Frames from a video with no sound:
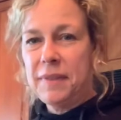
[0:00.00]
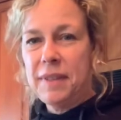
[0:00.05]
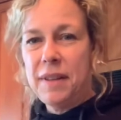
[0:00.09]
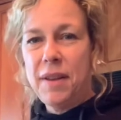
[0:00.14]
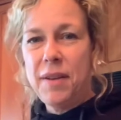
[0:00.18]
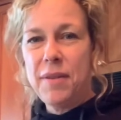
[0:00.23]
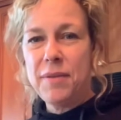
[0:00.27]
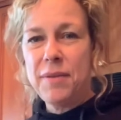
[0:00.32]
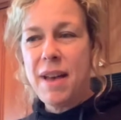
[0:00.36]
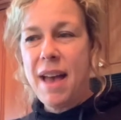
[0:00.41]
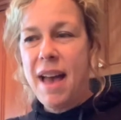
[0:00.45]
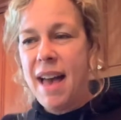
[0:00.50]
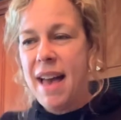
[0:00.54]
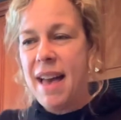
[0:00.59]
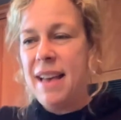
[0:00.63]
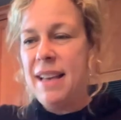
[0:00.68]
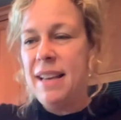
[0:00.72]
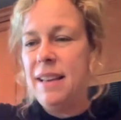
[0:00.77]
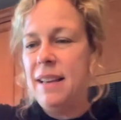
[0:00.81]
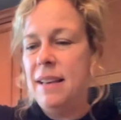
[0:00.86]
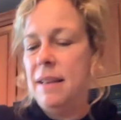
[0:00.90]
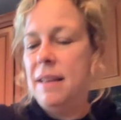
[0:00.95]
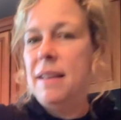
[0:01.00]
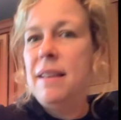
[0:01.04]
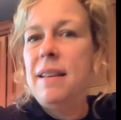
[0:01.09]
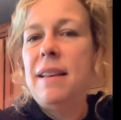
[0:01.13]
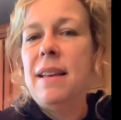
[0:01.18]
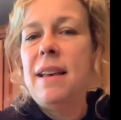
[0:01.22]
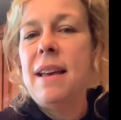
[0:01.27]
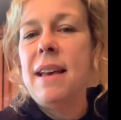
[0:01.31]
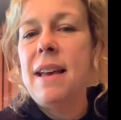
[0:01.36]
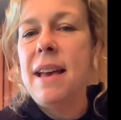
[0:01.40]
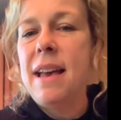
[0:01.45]
Okay,
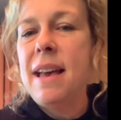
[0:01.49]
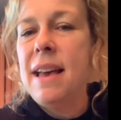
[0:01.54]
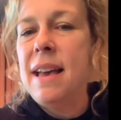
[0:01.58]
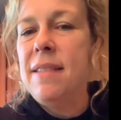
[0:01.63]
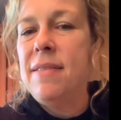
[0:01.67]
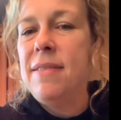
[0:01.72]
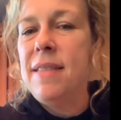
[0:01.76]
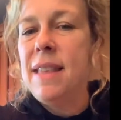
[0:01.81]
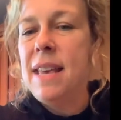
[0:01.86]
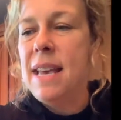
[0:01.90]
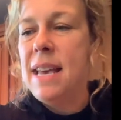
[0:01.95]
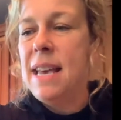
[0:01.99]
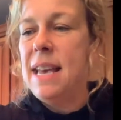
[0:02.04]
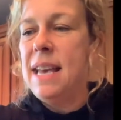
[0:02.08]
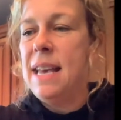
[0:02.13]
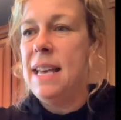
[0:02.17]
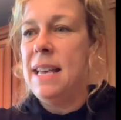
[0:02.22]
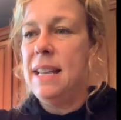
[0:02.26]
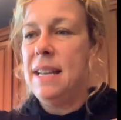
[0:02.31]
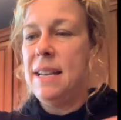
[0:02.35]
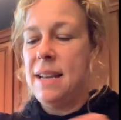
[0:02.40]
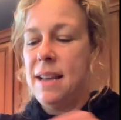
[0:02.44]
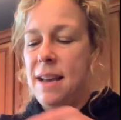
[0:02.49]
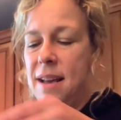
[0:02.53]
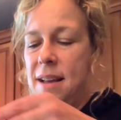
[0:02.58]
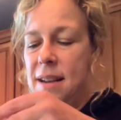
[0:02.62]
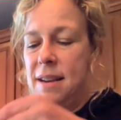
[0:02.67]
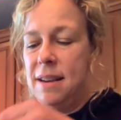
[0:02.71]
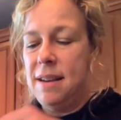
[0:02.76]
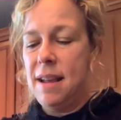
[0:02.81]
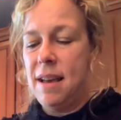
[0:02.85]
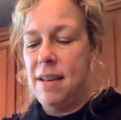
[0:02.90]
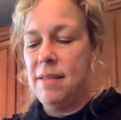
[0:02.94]
and then
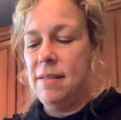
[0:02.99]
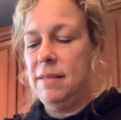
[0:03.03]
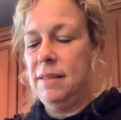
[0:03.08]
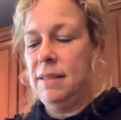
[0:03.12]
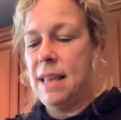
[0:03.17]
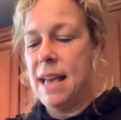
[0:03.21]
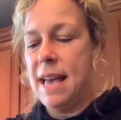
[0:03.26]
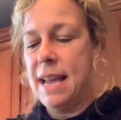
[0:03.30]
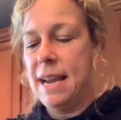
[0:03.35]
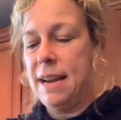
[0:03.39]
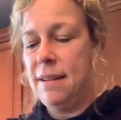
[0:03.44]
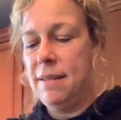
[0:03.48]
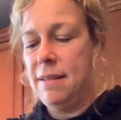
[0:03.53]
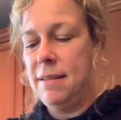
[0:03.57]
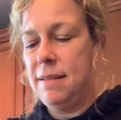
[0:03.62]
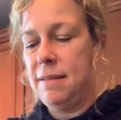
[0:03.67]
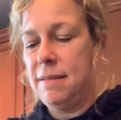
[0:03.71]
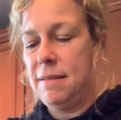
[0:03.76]
another layer.